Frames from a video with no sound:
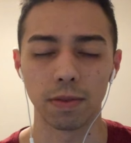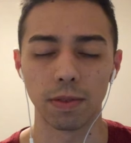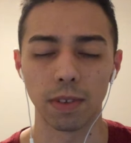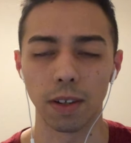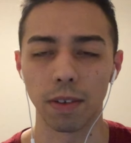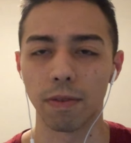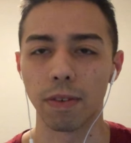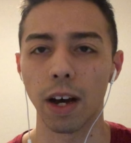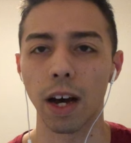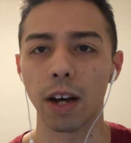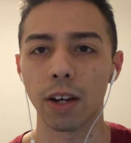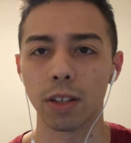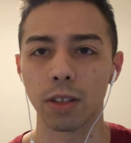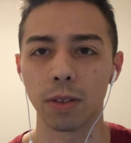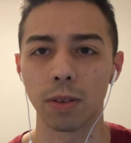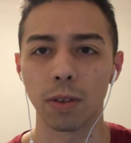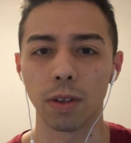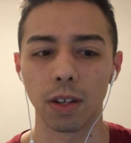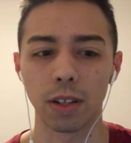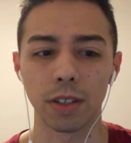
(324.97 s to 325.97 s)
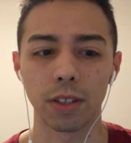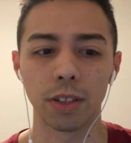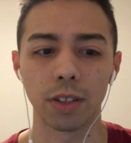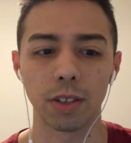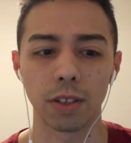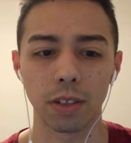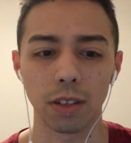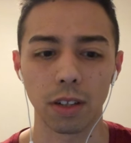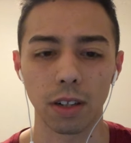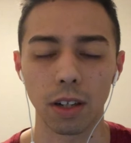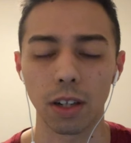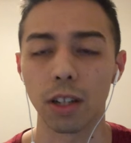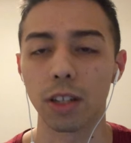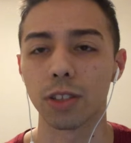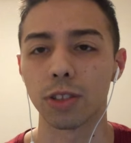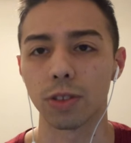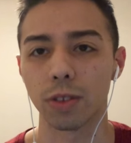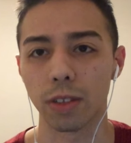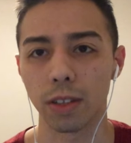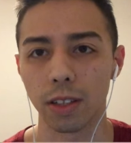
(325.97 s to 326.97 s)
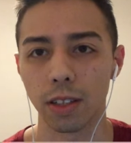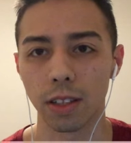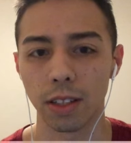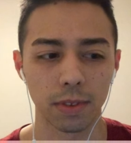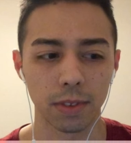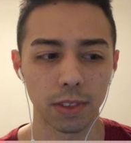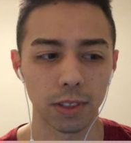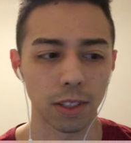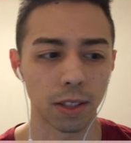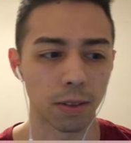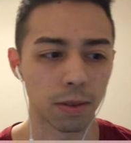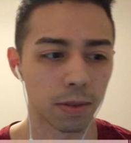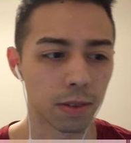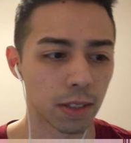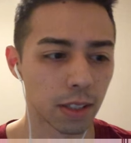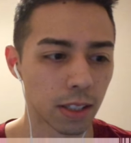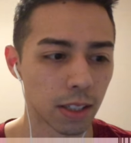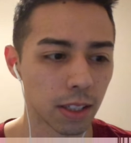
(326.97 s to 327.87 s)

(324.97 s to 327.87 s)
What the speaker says: a value under 100. So